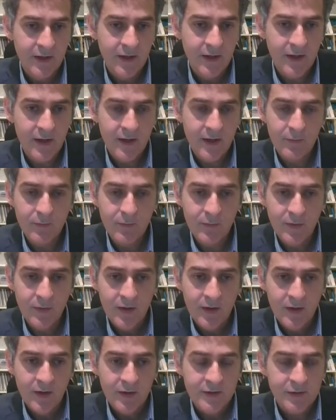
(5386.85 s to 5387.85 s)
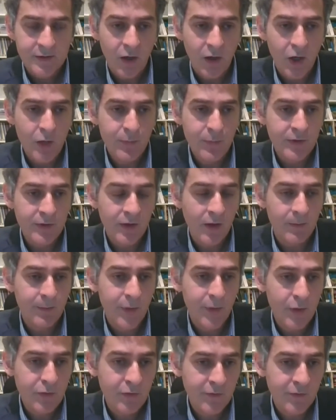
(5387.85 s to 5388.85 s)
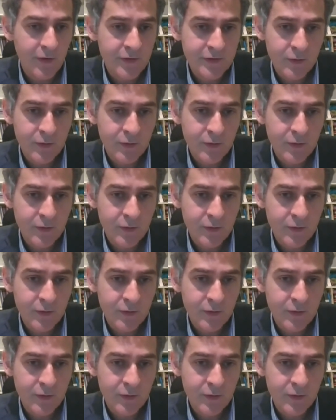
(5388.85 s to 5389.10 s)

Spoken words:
So I'll open up both of those